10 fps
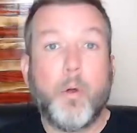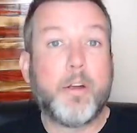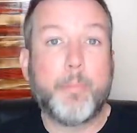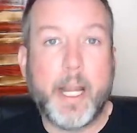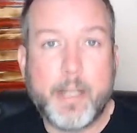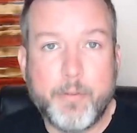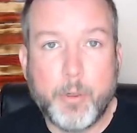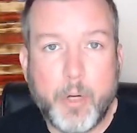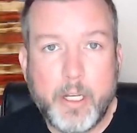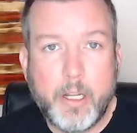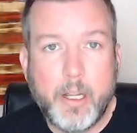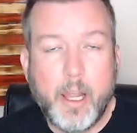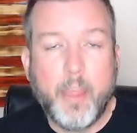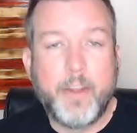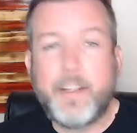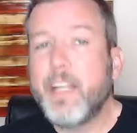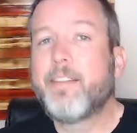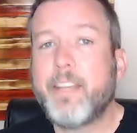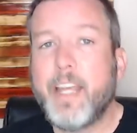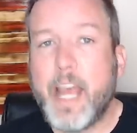Welcome back, everyone. The
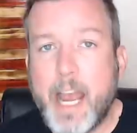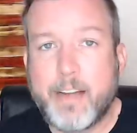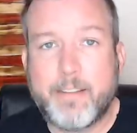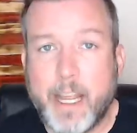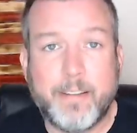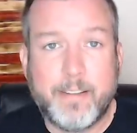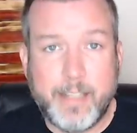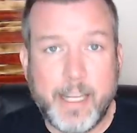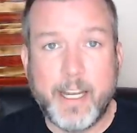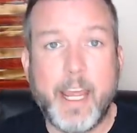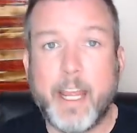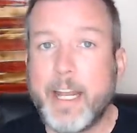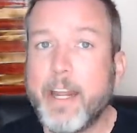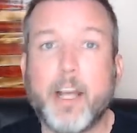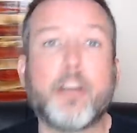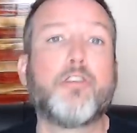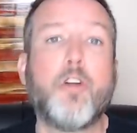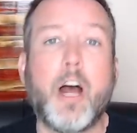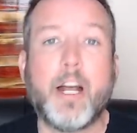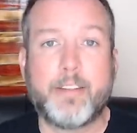DNC hacks at CNN and
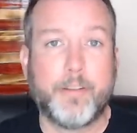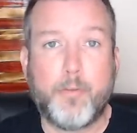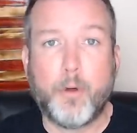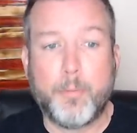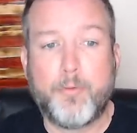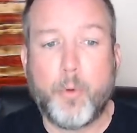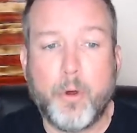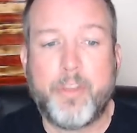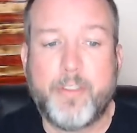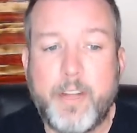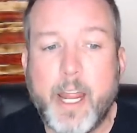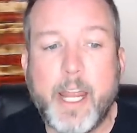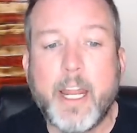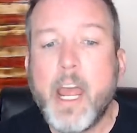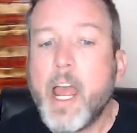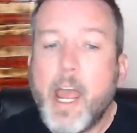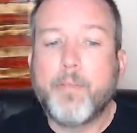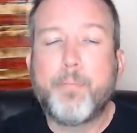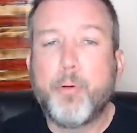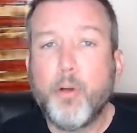across the former Fourth Estate
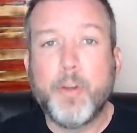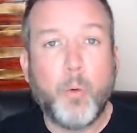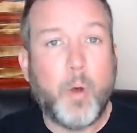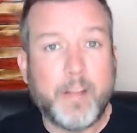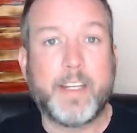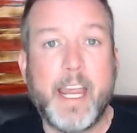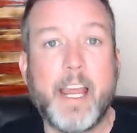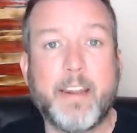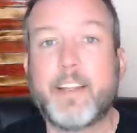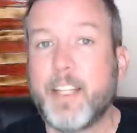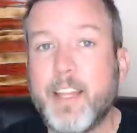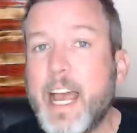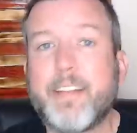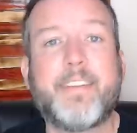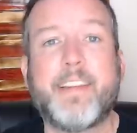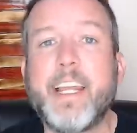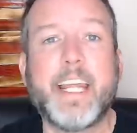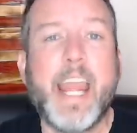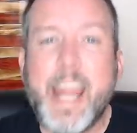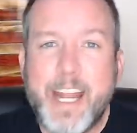have proven once again that the last
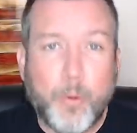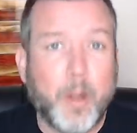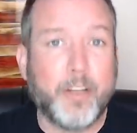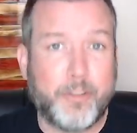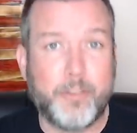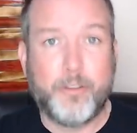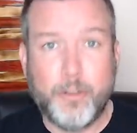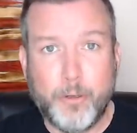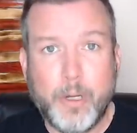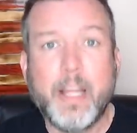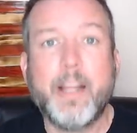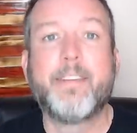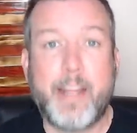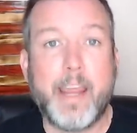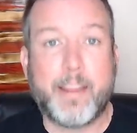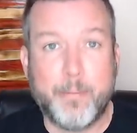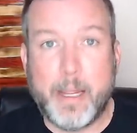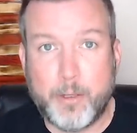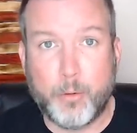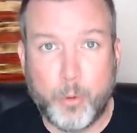thing anyone should do is take them
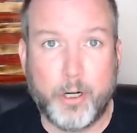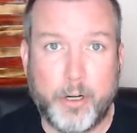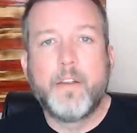at their word.